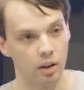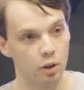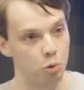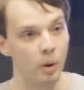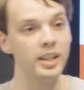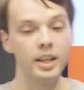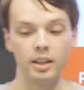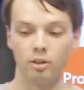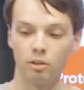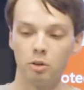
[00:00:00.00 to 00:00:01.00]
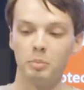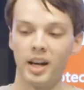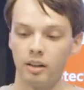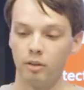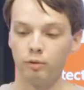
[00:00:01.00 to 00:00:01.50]
A 28 year old
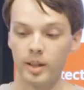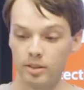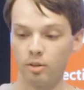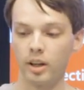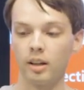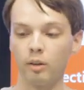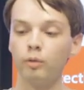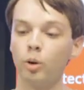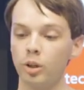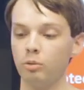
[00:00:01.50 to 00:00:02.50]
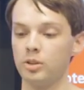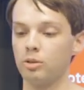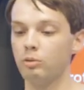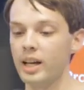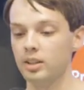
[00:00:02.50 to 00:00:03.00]
man in Fresno, California was
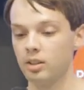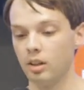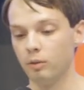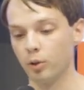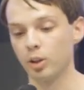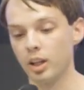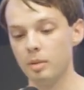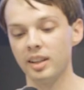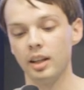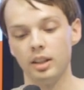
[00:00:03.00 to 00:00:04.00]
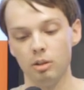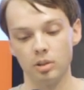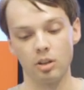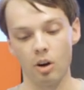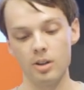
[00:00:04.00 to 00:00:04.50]
arrested for claiming that he
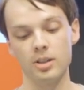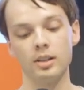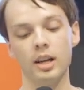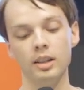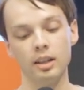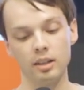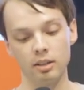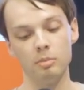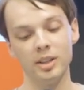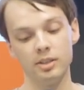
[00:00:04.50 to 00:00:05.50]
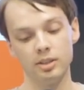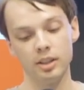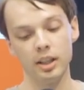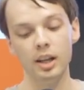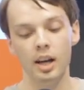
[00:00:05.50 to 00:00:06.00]
would cause a gay nightclub in the
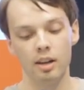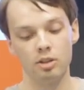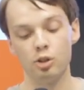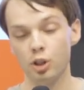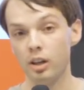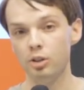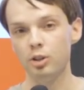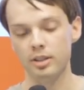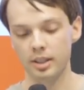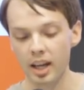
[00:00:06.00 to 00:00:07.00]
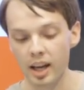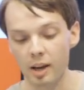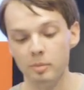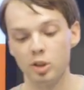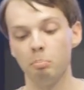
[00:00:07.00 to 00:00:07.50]
city to change its
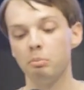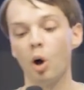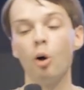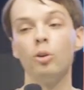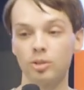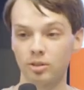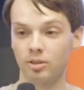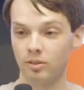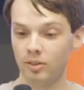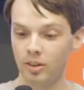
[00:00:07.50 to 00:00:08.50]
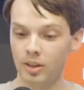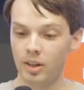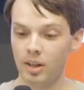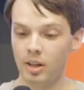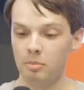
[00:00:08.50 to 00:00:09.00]
name to Pulse
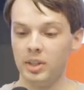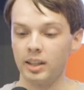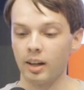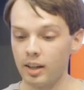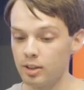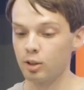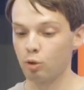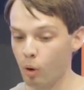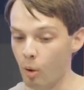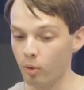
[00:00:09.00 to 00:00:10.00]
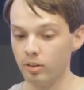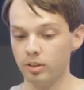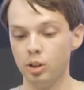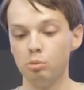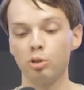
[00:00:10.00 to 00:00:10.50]
because, quote,
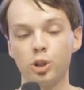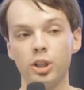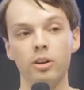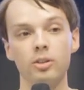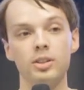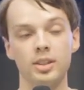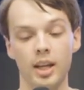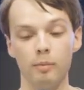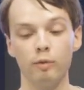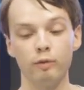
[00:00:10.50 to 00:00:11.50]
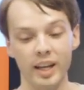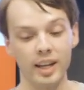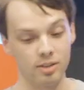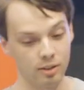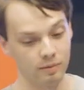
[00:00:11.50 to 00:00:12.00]
you will share the same
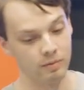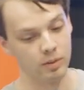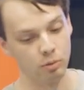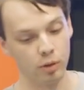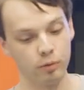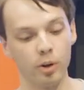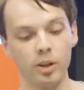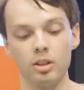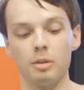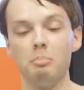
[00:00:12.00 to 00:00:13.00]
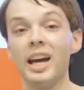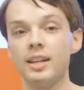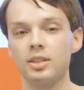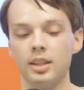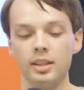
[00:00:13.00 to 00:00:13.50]
fate, referring to the
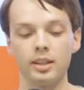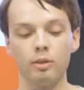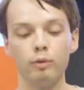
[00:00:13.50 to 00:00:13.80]
mass killing of